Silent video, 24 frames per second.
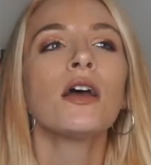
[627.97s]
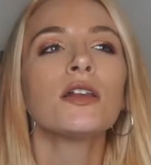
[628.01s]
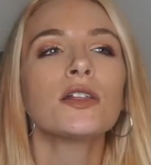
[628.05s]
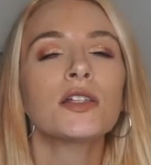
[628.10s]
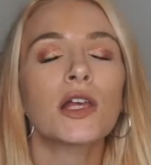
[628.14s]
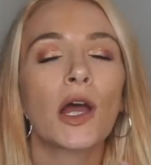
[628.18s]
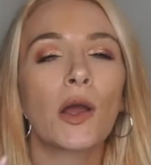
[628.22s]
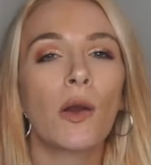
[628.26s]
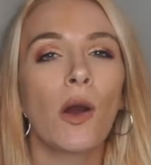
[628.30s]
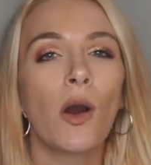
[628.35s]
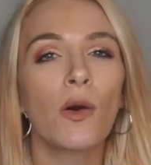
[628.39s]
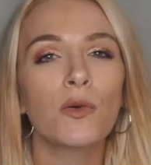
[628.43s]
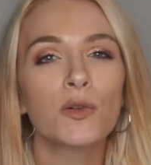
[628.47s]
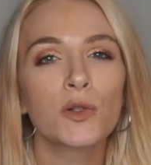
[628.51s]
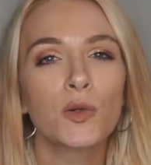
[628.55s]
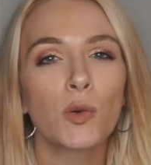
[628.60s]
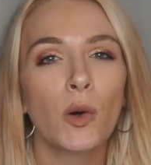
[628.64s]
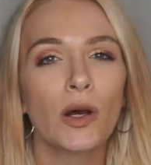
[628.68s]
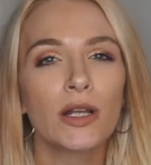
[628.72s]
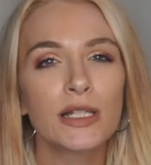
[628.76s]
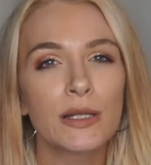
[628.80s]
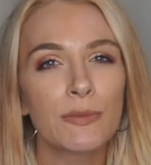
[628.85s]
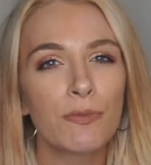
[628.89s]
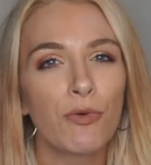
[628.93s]
So I was
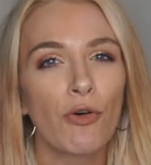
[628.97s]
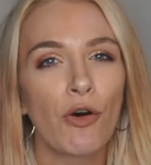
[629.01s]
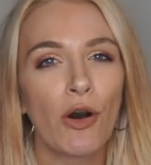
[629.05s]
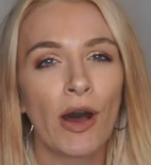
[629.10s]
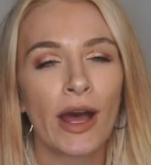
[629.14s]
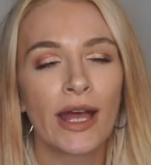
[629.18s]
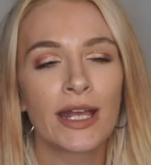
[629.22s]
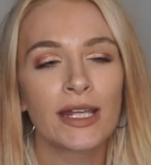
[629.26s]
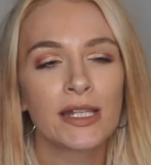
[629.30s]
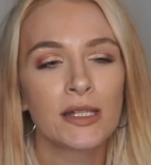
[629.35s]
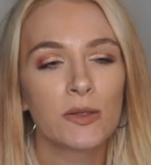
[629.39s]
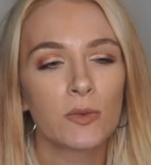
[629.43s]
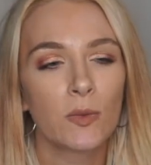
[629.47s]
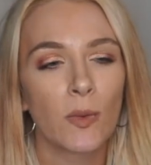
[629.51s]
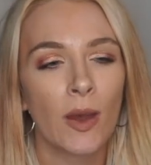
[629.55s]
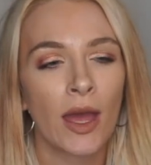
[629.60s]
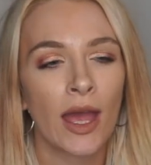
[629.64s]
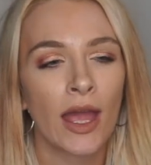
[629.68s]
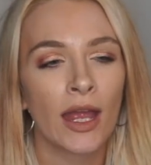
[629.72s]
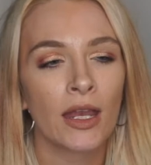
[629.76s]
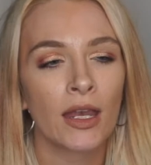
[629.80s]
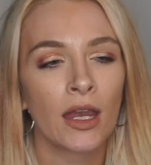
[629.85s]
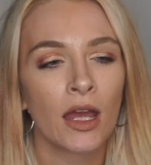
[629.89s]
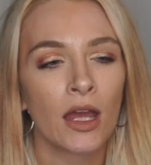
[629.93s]
quite surprised
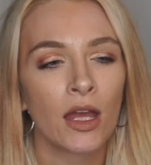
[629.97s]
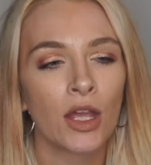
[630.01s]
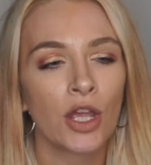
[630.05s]
when,